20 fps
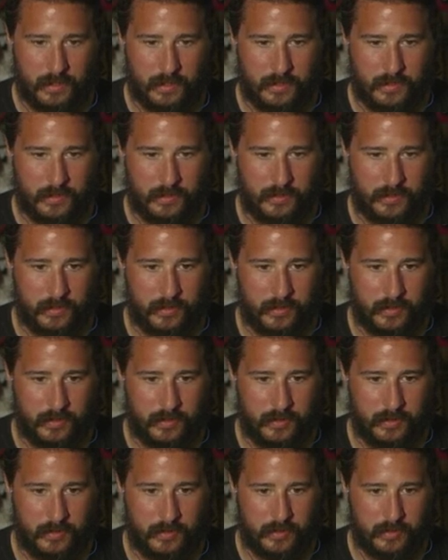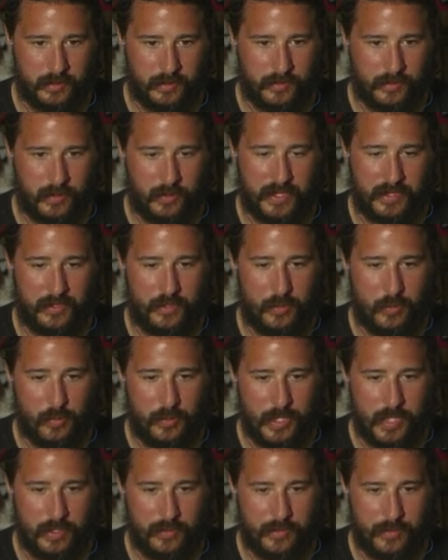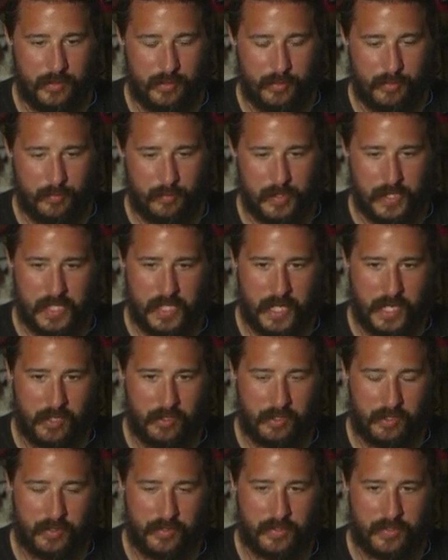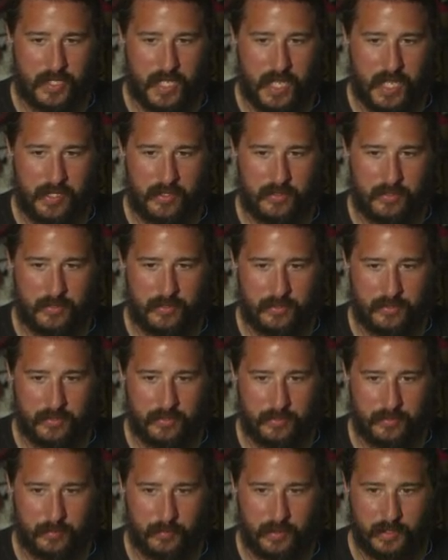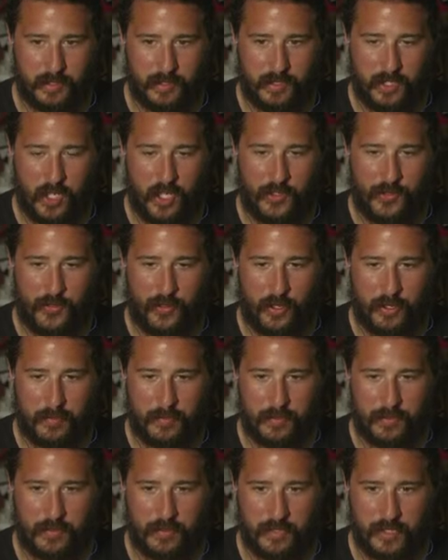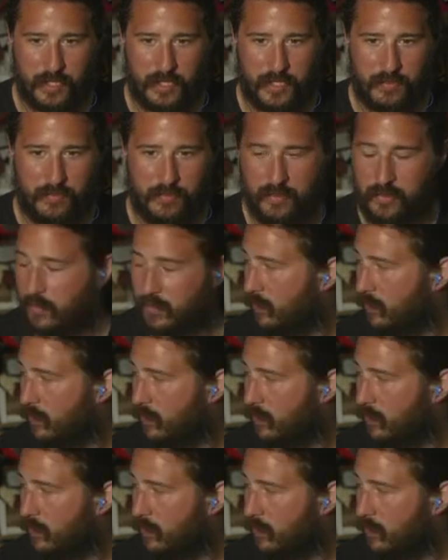Let's go. Let's go like 2003 era style with the Under Armour sleeves.